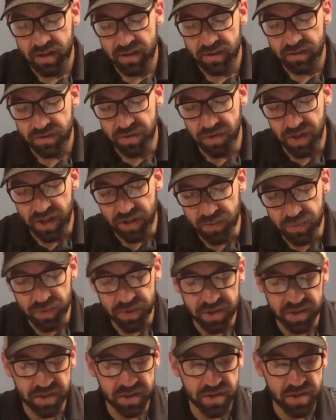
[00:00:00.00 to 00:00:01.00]
So that's
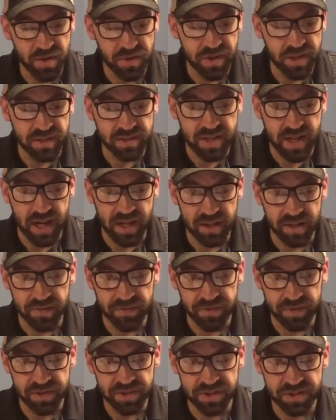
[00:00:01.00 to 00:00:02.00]
where these godly
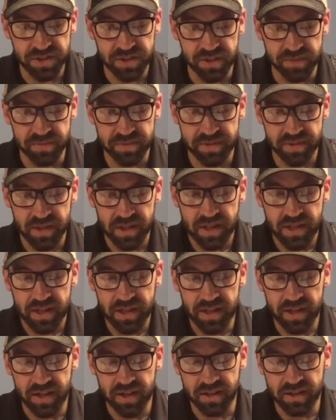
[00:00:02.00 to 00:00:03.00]
friendships
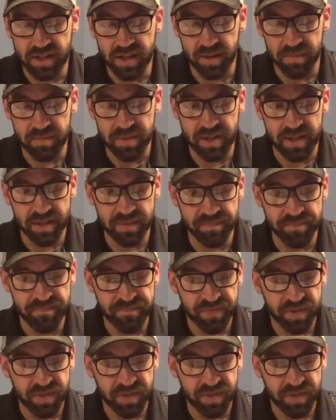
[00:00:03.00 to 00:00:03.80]
come in,